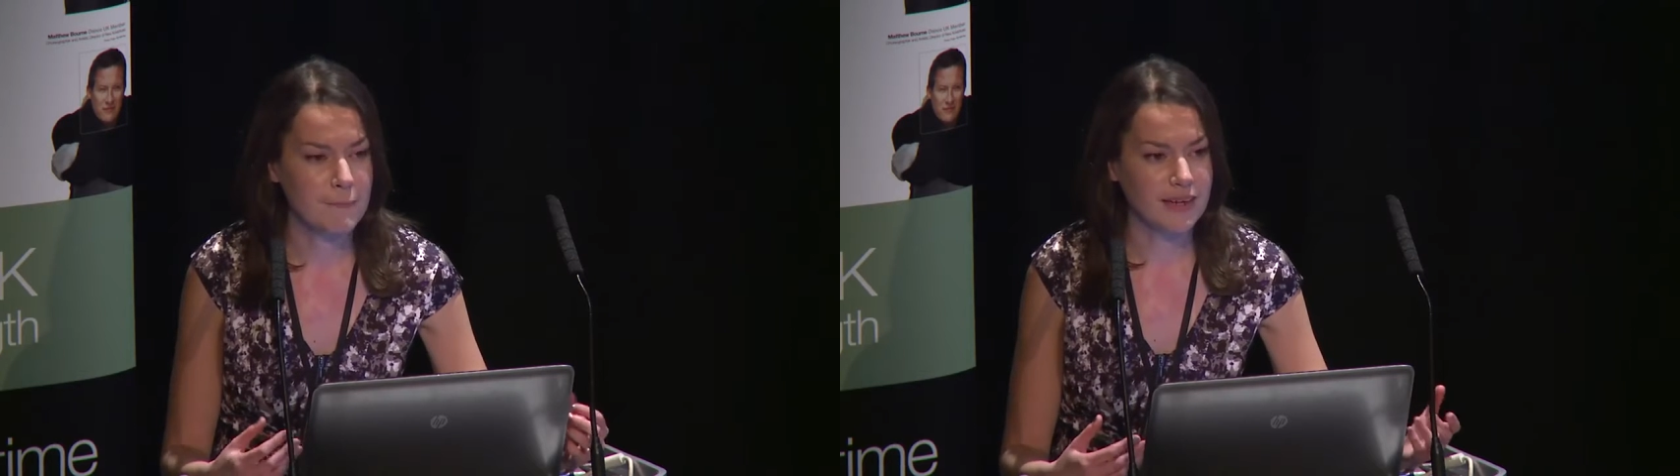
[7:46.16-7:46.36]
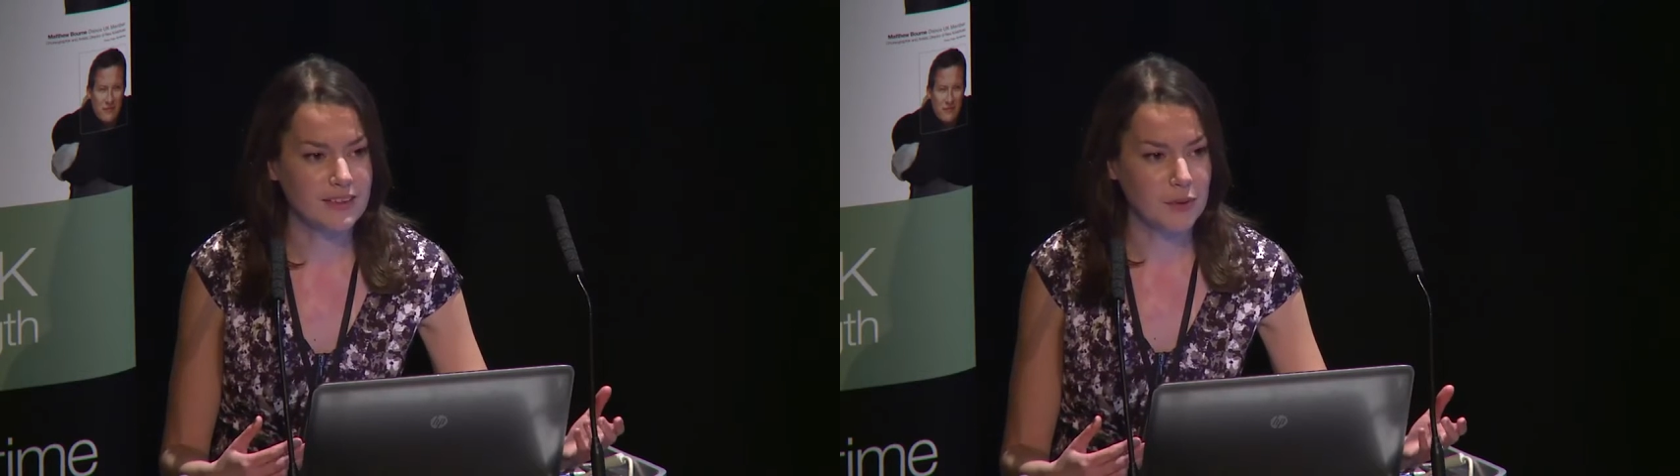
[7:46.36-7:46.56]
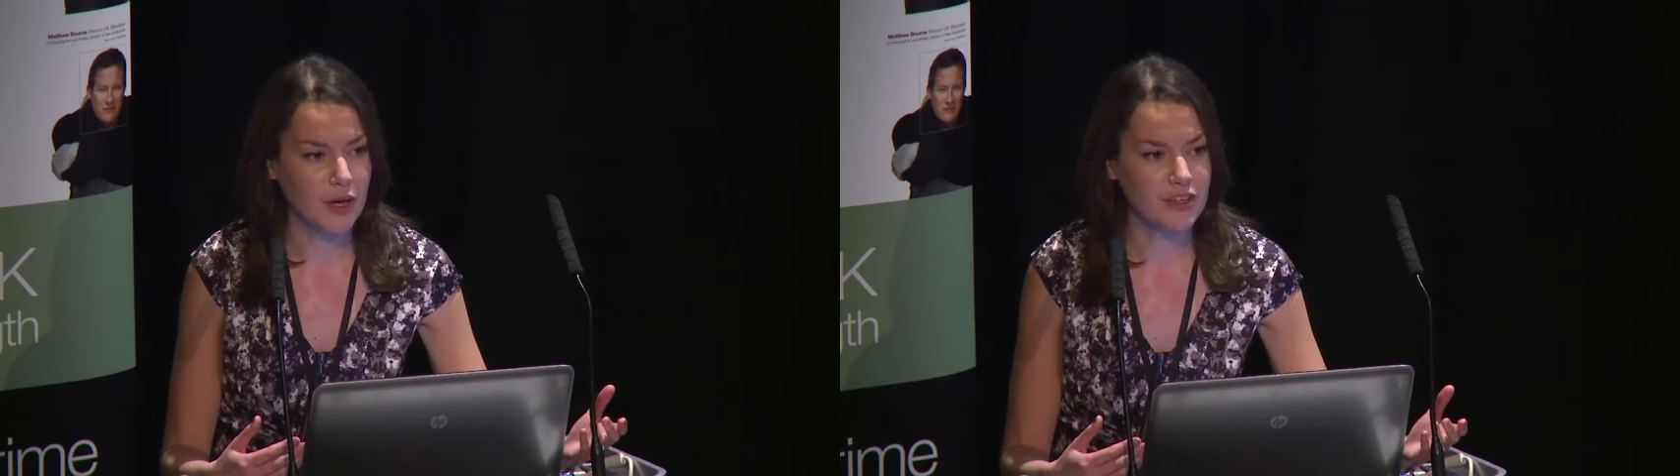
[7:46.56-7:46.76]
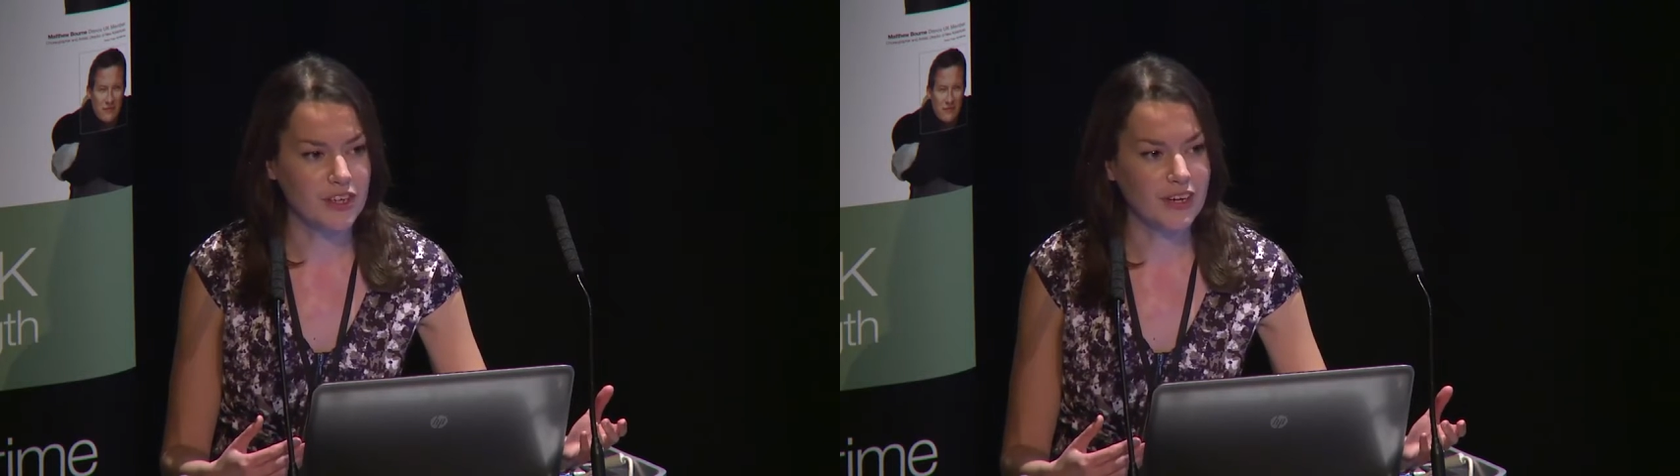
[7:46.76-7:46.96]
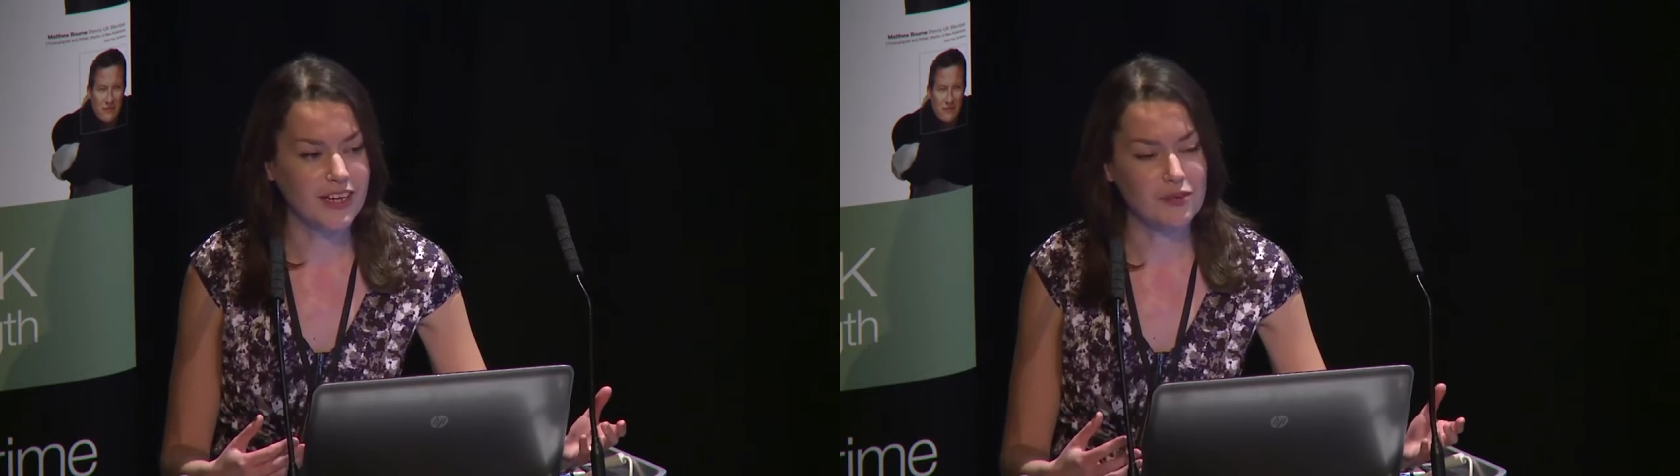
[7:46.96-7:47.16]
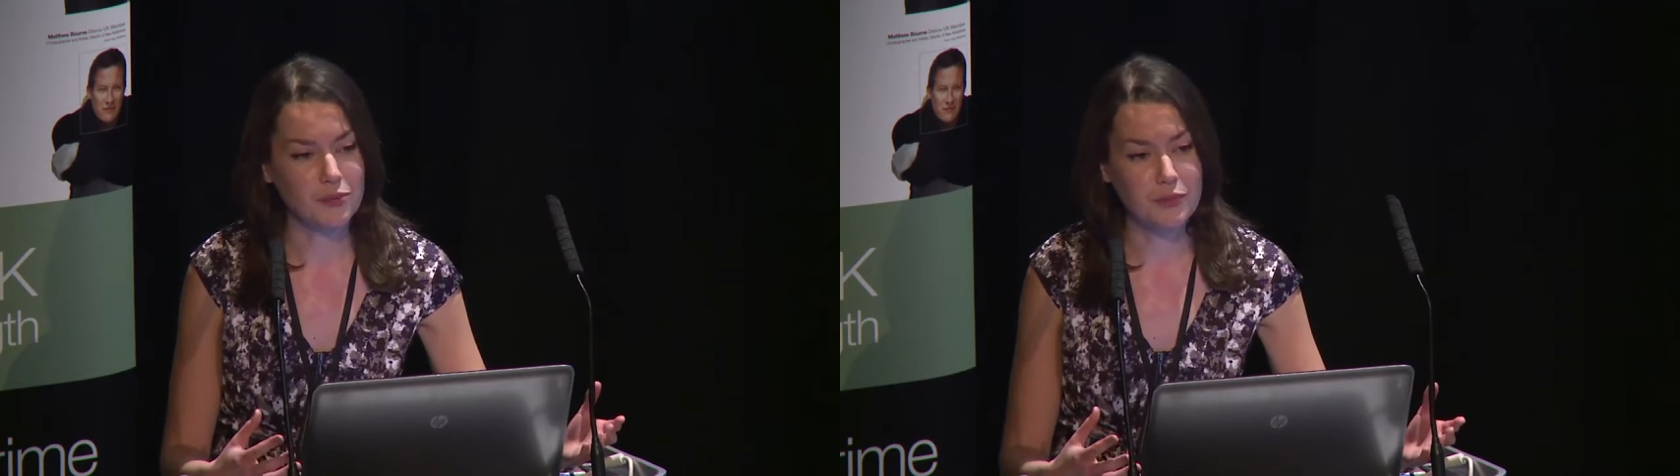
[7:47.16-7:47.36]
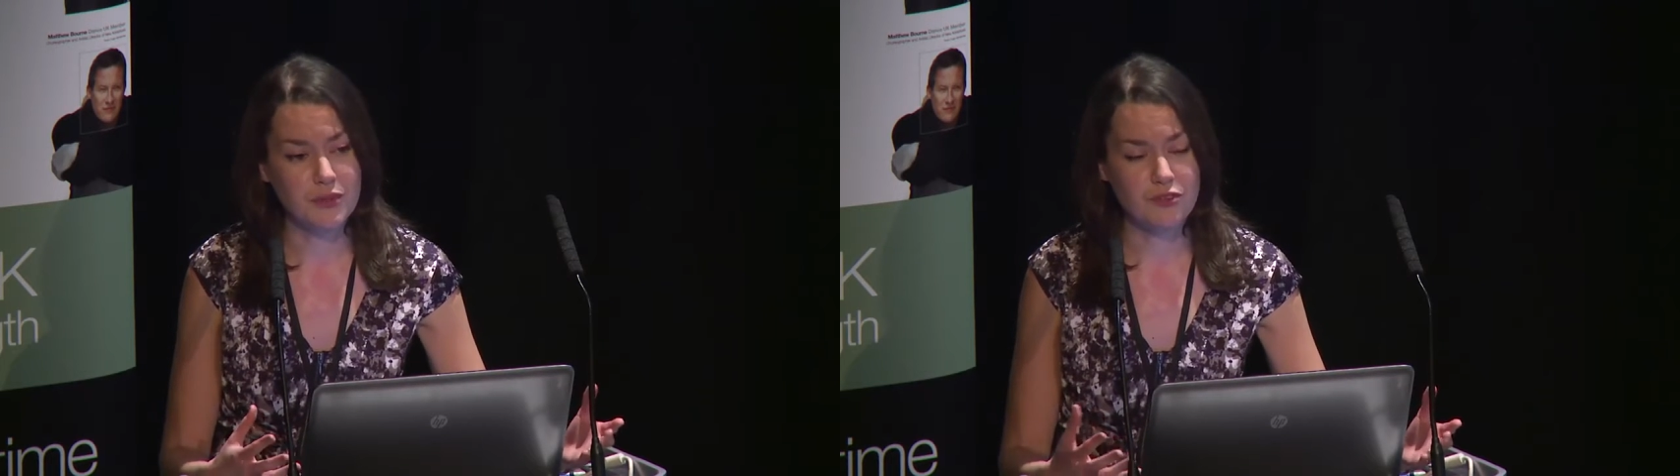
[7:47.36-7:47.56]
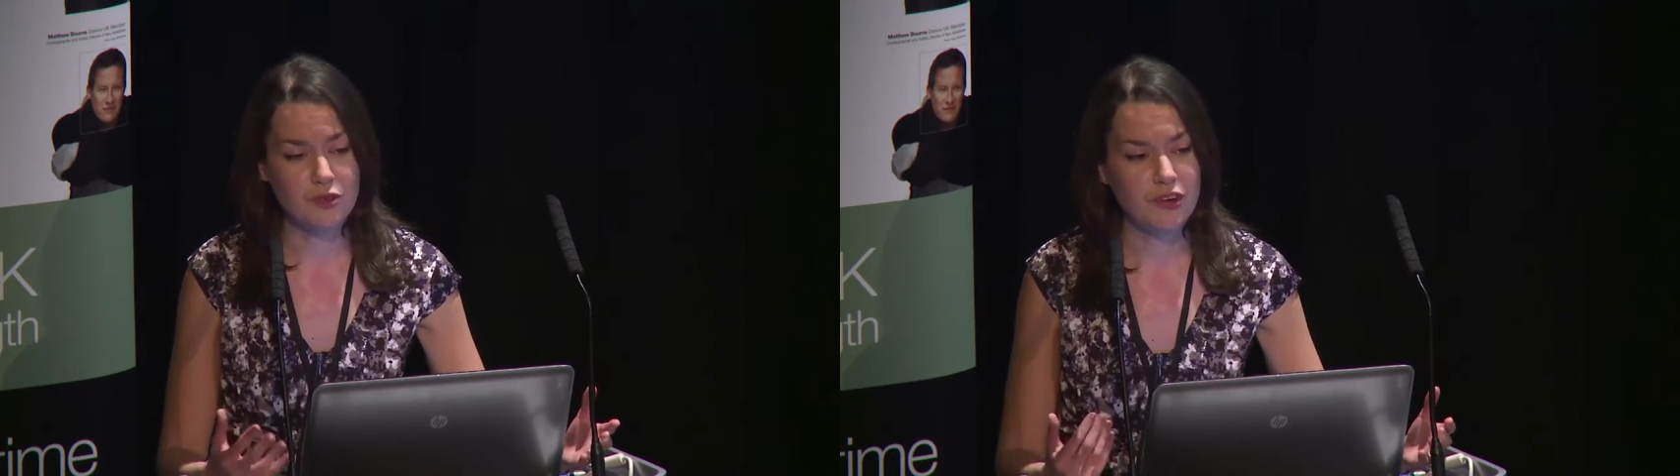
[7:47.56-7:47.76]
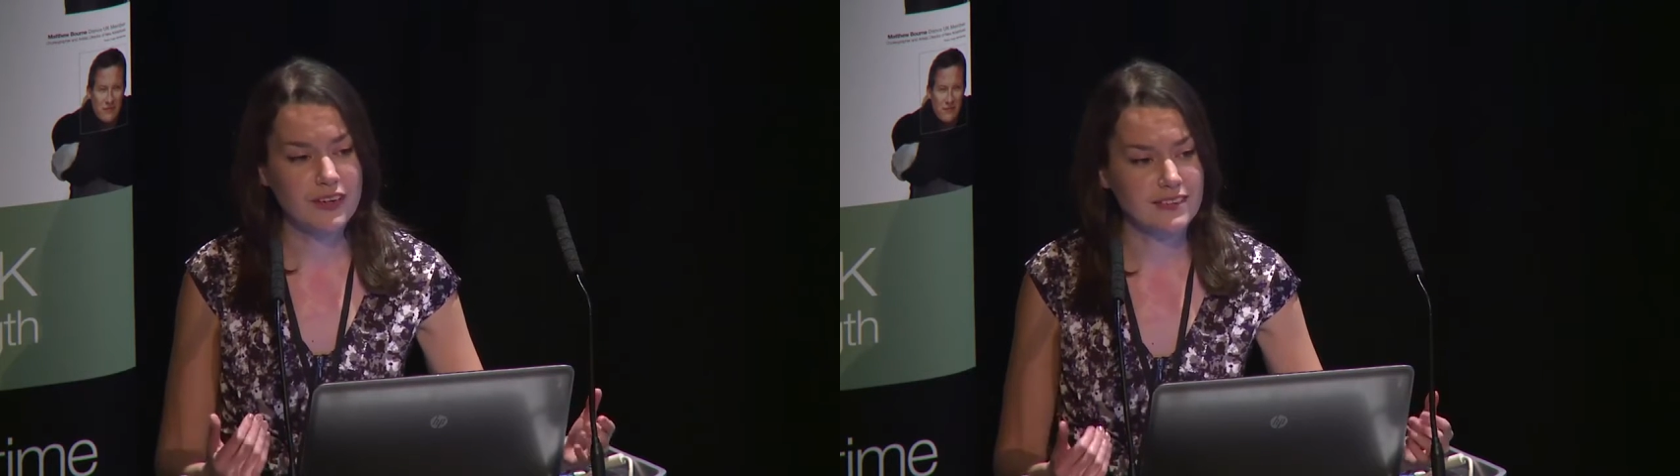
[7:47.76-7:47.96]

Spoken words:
And as we heard earlier, if we withdraw